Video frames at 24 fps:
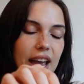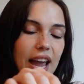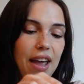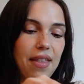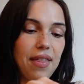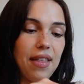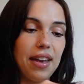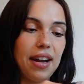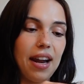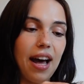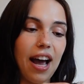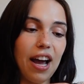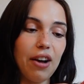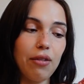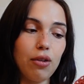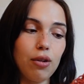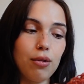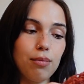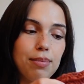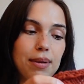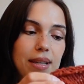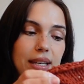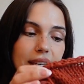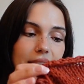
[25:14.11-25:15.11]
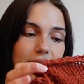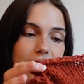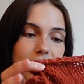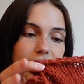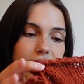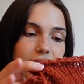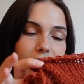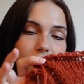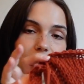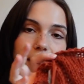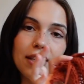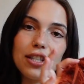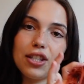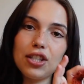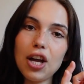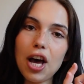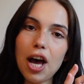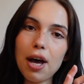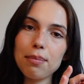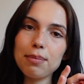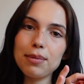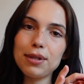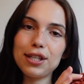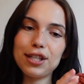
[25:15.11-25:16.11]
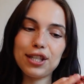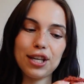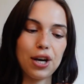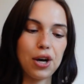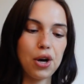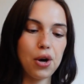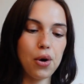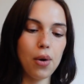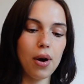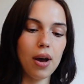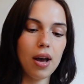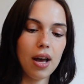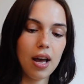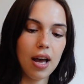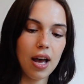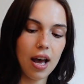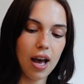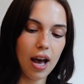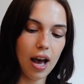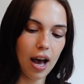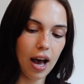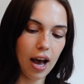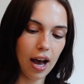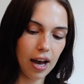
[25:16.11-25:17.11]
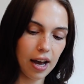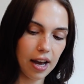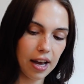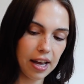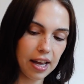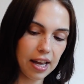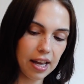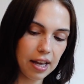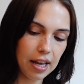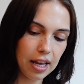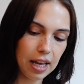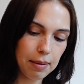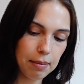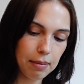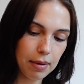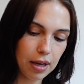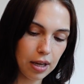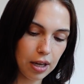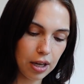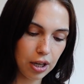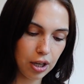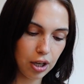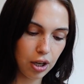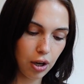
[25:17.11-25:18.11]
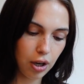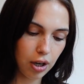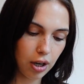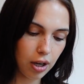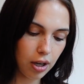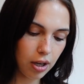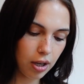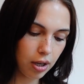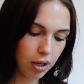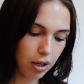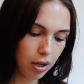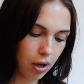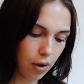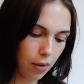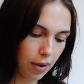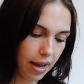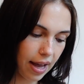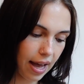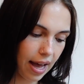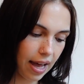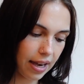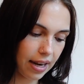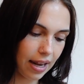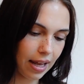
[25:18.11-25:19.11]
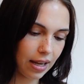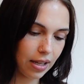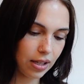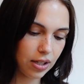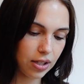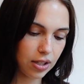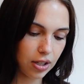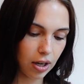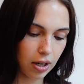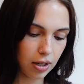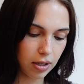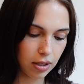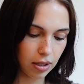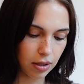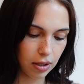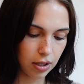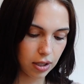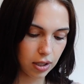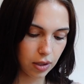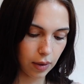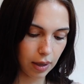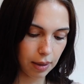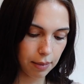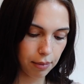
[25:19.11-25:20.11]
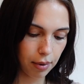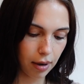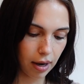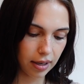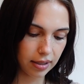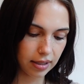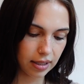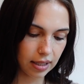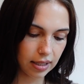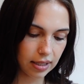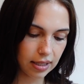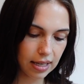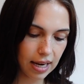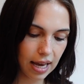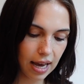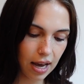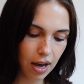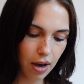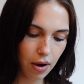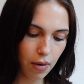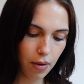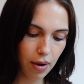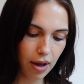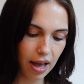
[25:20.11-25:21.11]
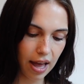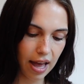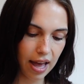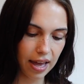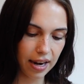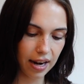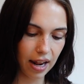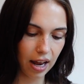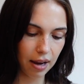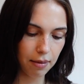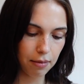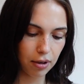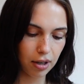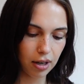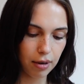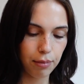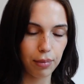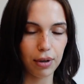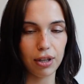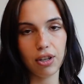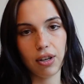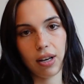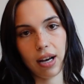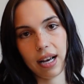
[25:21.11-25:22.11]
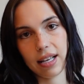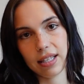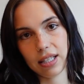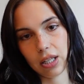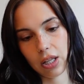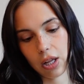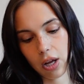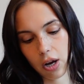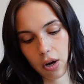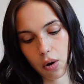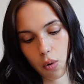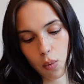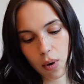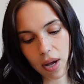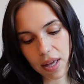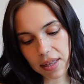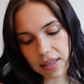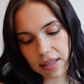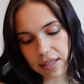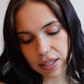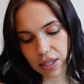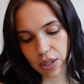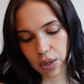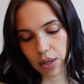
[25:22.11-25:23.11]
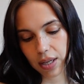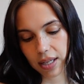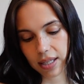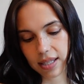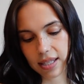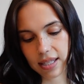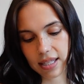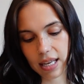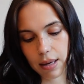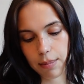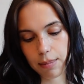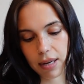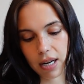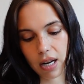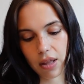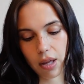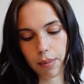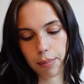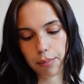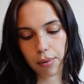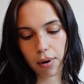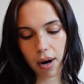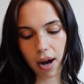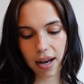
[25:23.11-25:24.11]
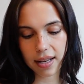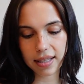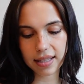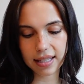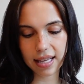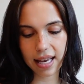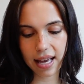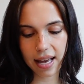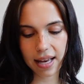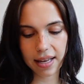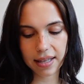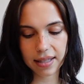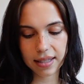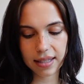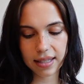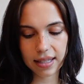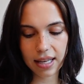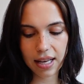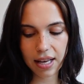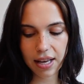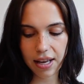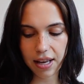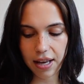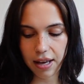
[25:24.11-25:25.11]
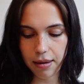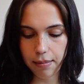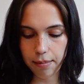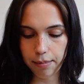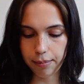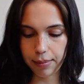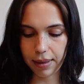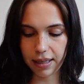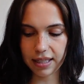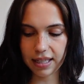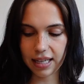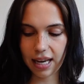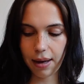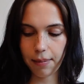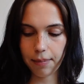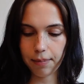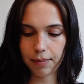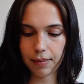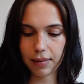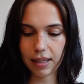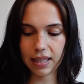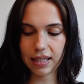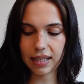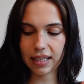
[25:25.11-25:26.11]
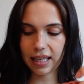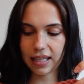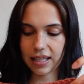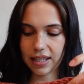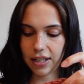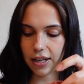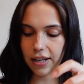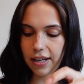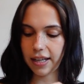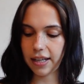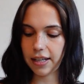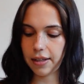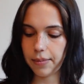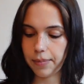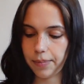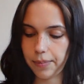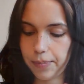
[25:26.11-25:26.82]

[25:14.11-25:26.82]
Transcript: and then I will be done this top. So I'm gonna go ahead and start the sewing process now, and I'm gonna bring you guys along with so you can see a bit of the process. But yeah, let's get started.